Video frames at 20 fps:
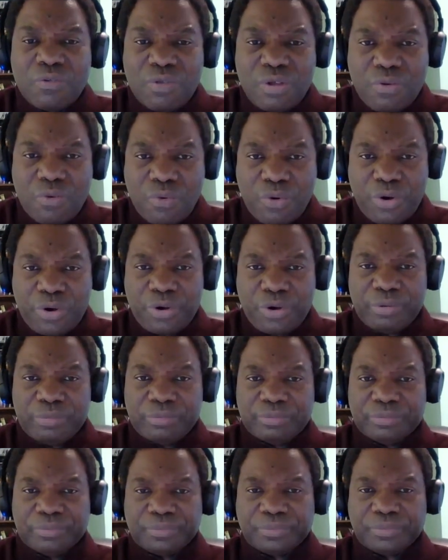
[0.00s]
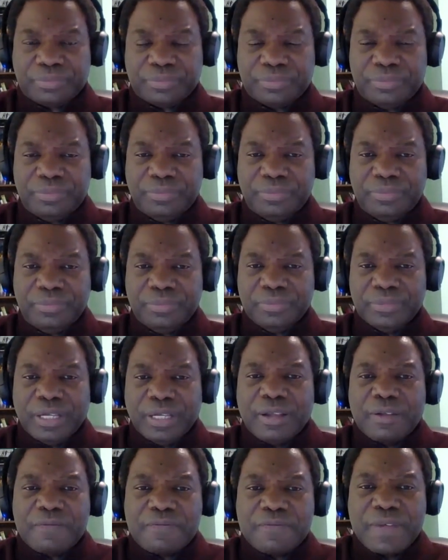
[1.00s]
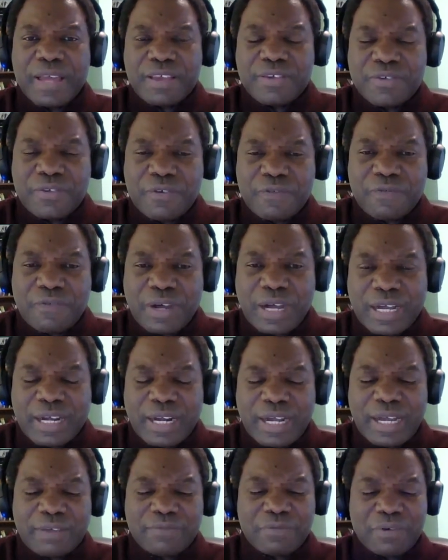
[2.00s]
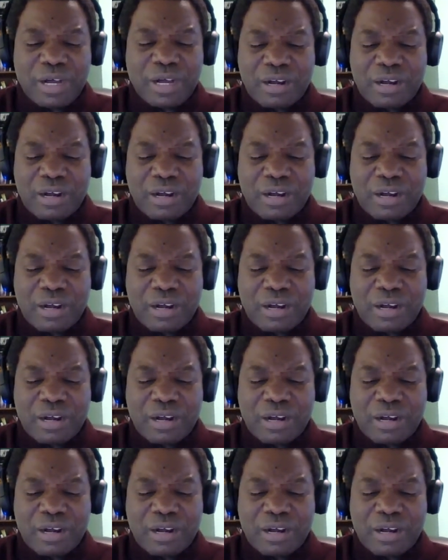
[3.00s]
the word. Thank you, Father, for